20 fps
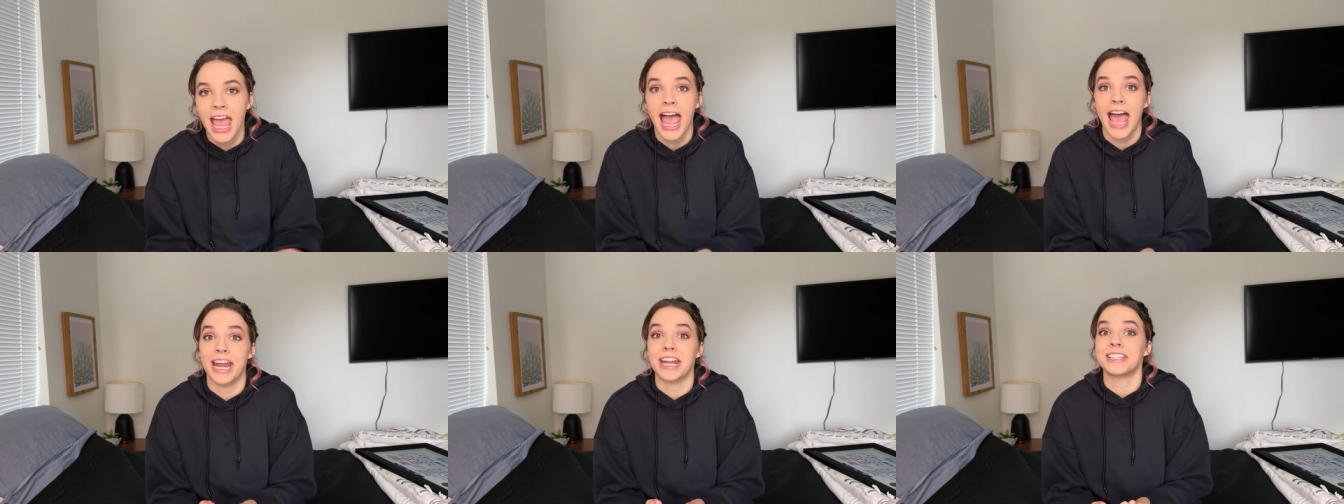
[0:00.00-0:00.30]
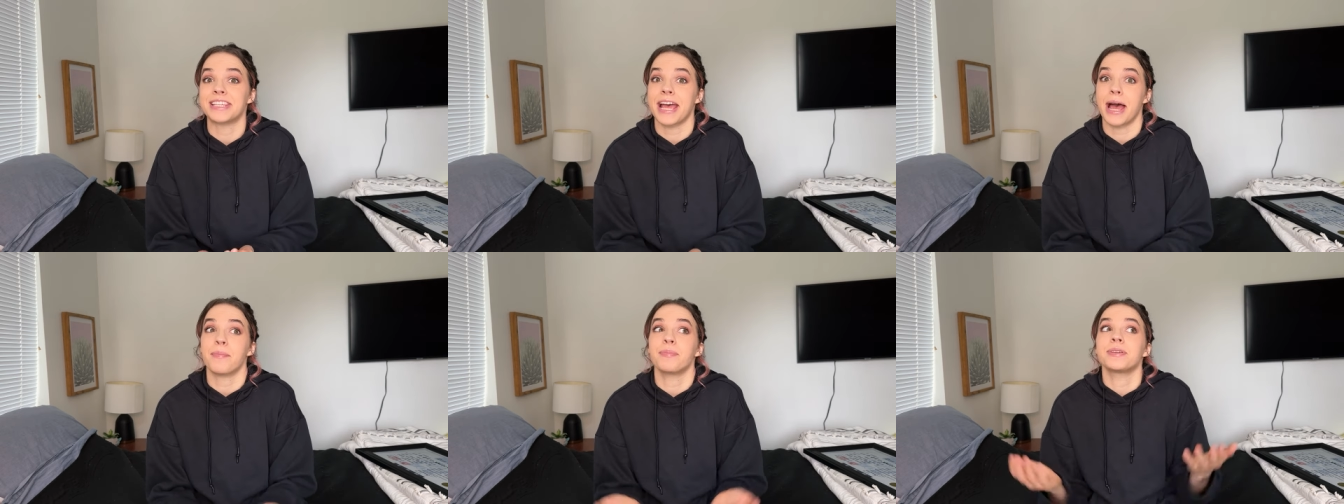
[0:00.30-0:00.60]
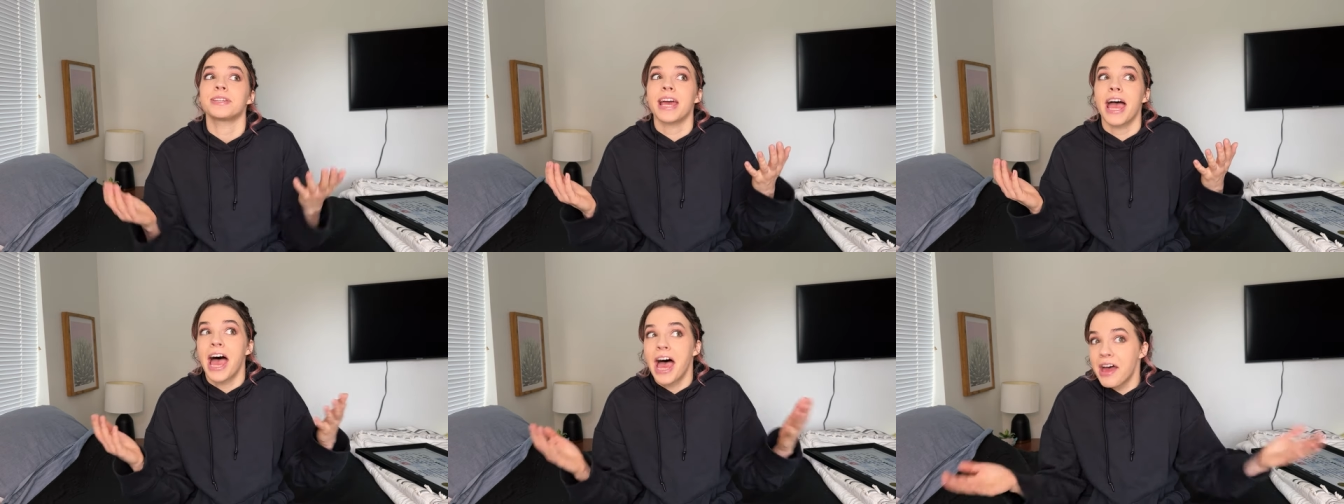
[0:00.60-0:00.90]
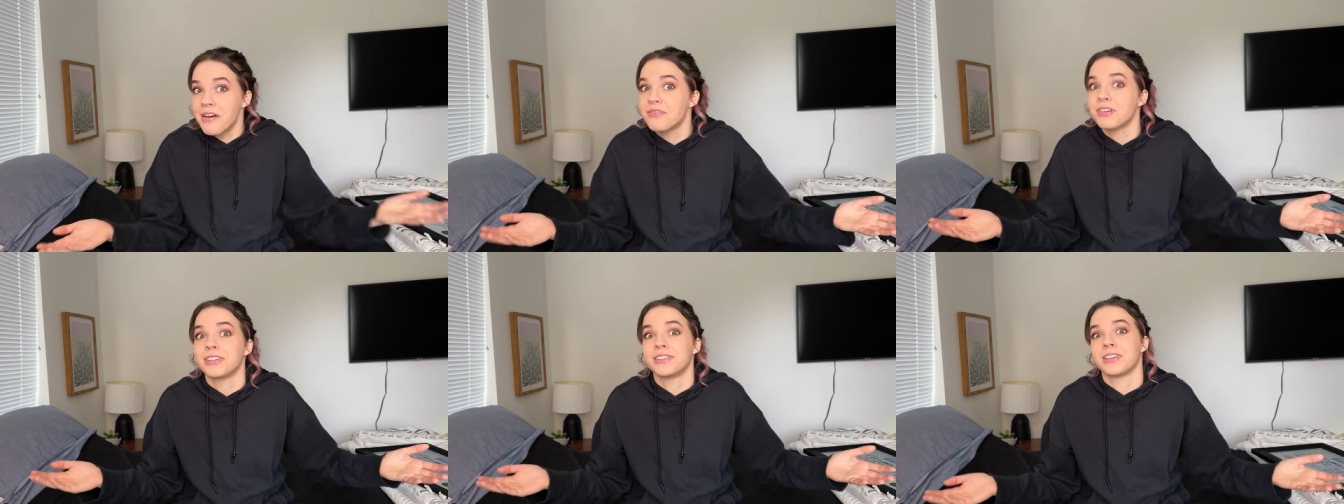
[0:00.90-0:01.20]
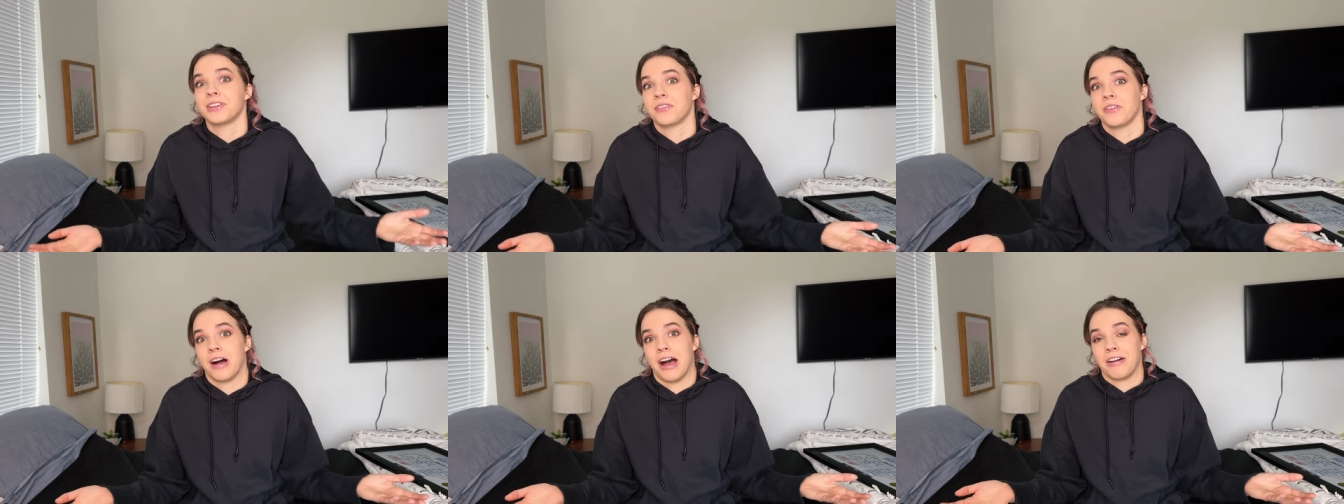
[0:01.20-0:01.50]
And it's happened to every
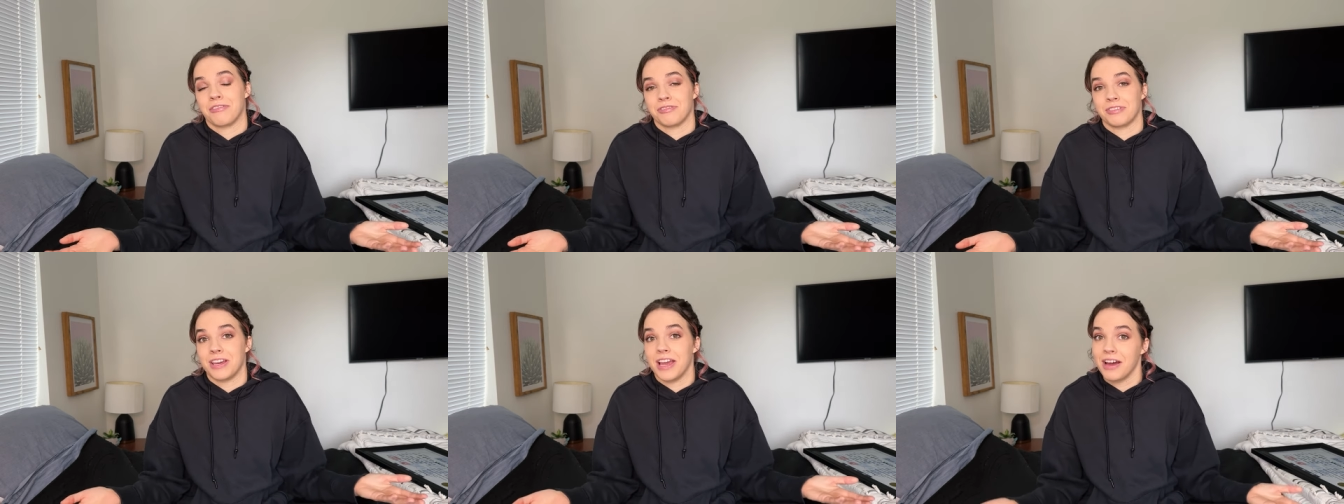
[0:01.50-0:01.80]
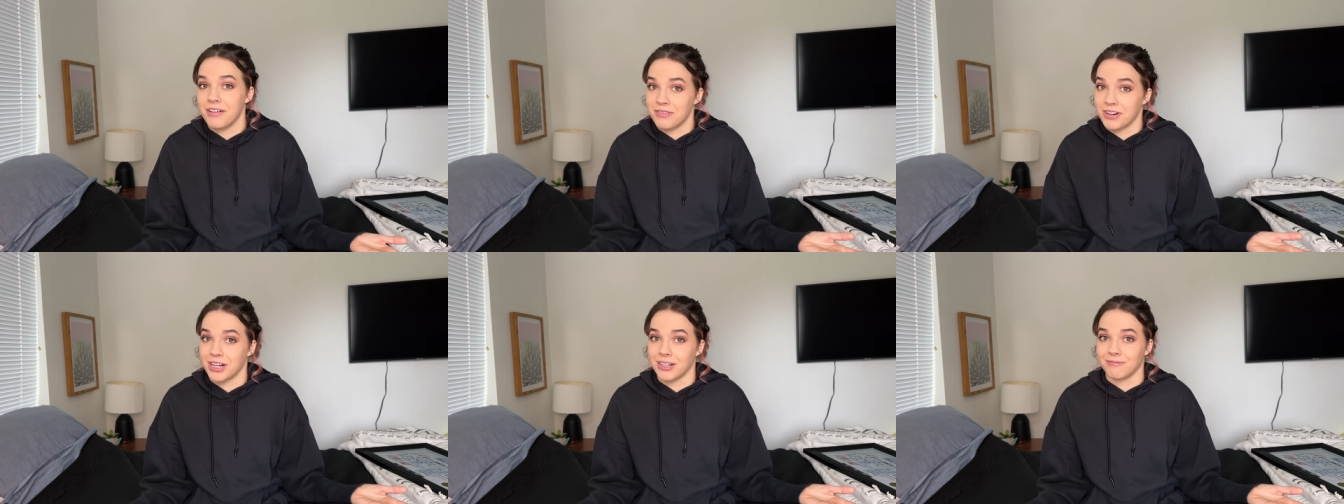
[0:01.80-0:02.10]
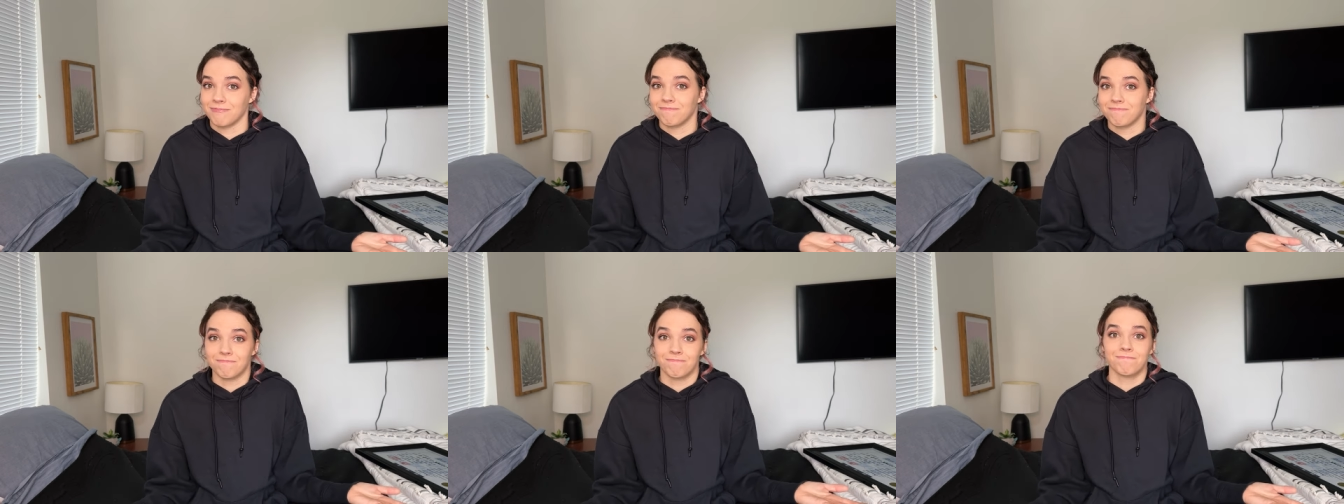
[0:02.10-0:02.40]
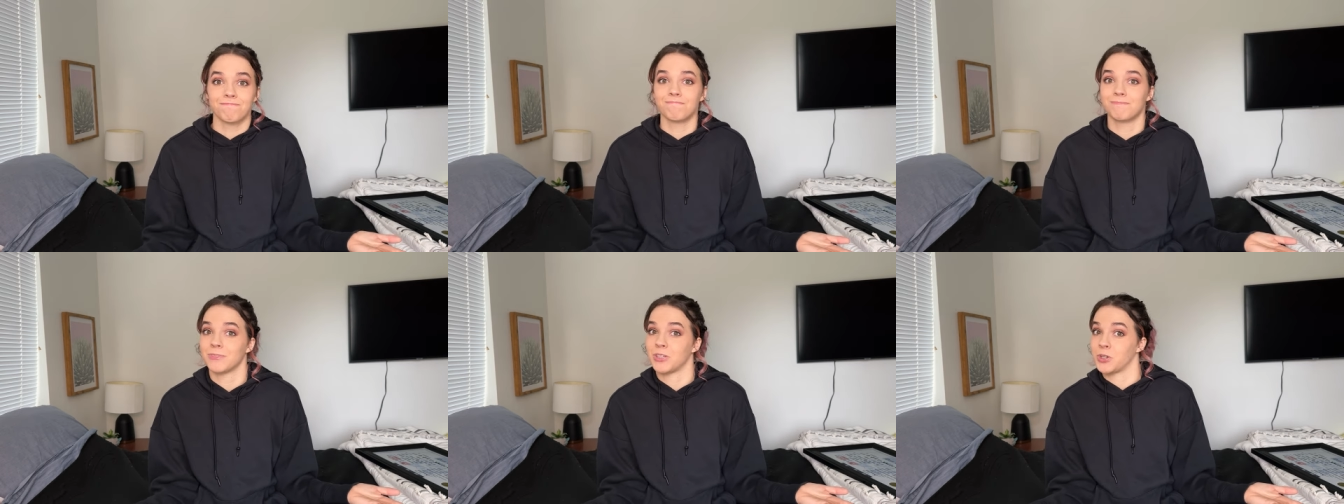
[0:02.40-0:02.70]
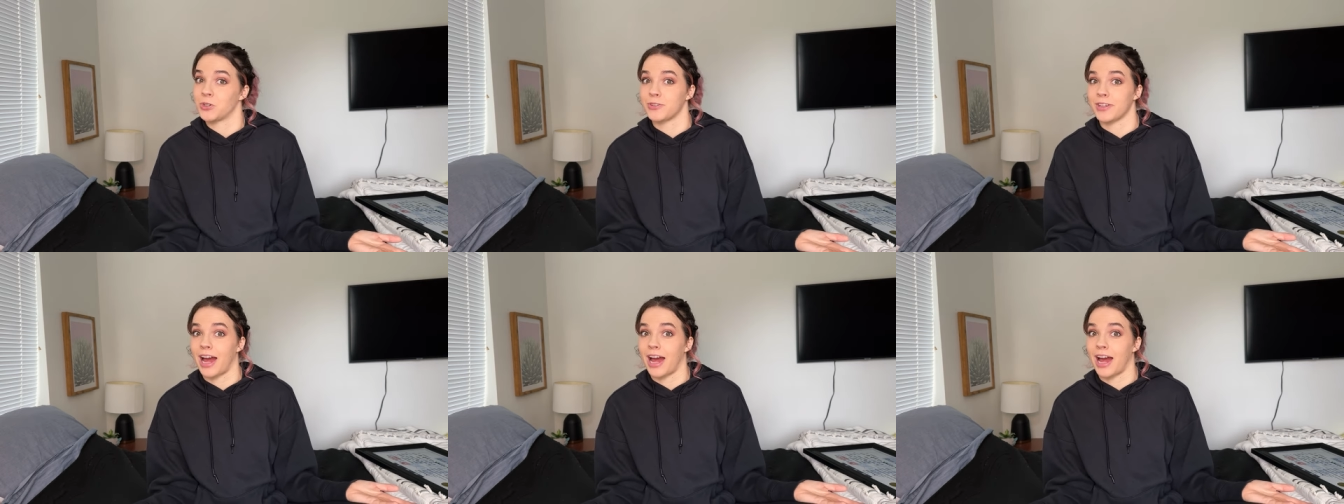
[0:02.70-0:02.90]
single athlete ever, turns